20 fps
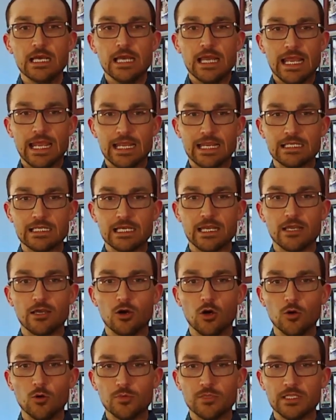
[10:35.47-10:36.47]
and I
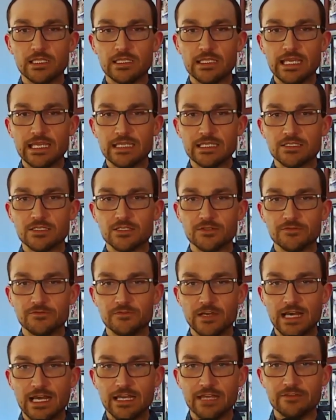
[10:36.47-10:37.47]
hope that they
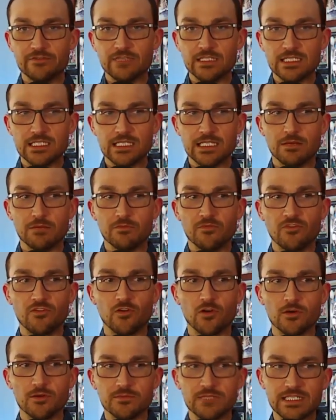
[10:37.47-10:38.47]
survive in some
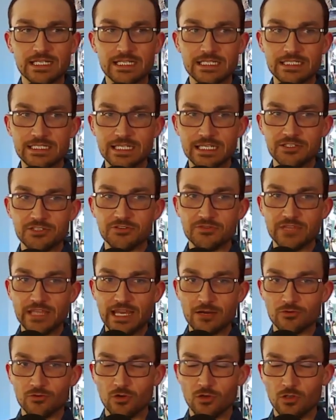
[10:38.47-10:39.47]
form to continue
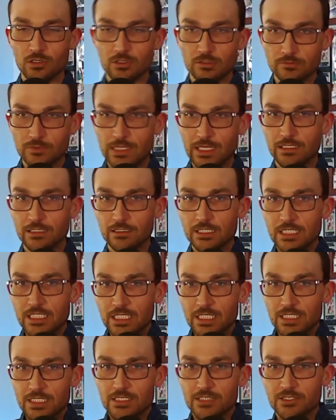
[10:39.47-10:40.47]
that role. Well,
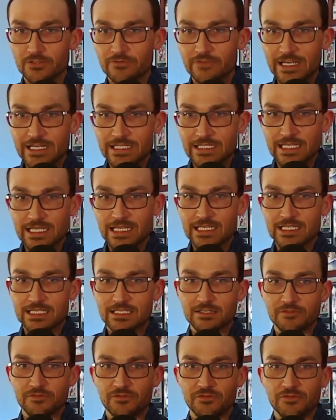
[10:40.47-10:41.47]
survey
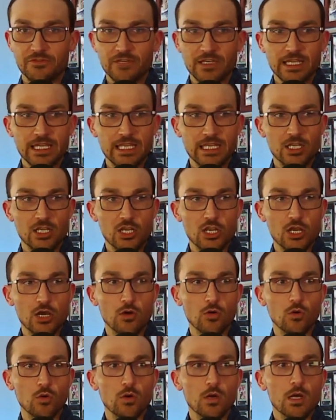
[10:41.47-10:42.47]
says fucking
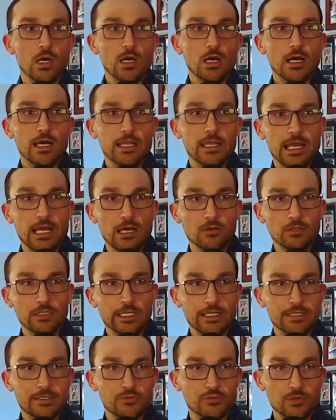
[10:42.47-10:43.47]
no. An
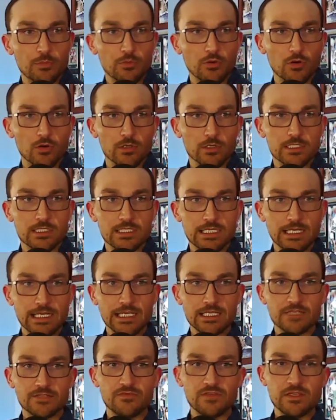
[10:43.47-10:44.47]
outlet reports that
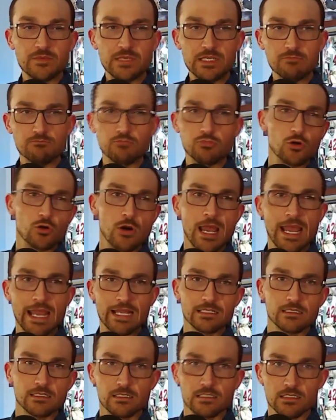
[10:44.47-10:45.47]
SVB
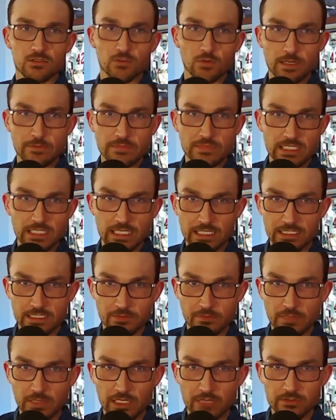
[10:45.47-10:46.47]
bragged on its website
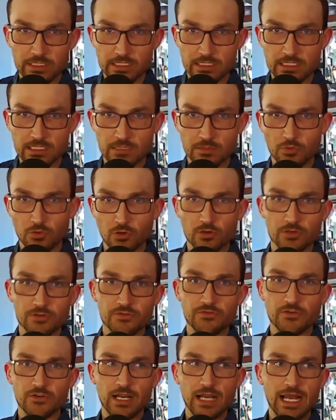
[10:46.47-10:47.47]
about its support
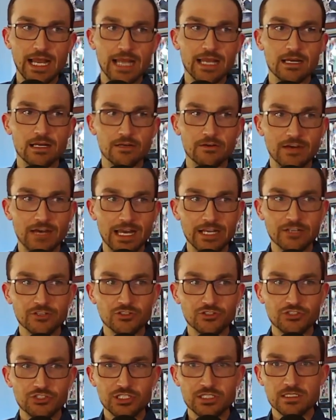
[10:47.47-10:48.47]
for
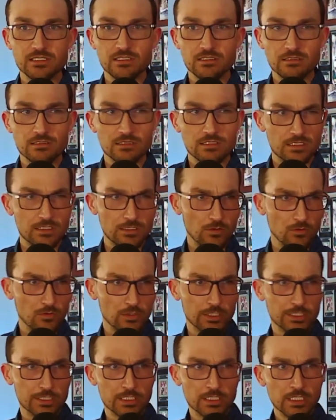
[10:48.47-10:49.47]
hydrogen,
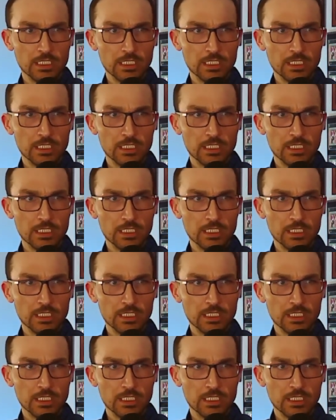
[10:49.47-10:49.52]
solar,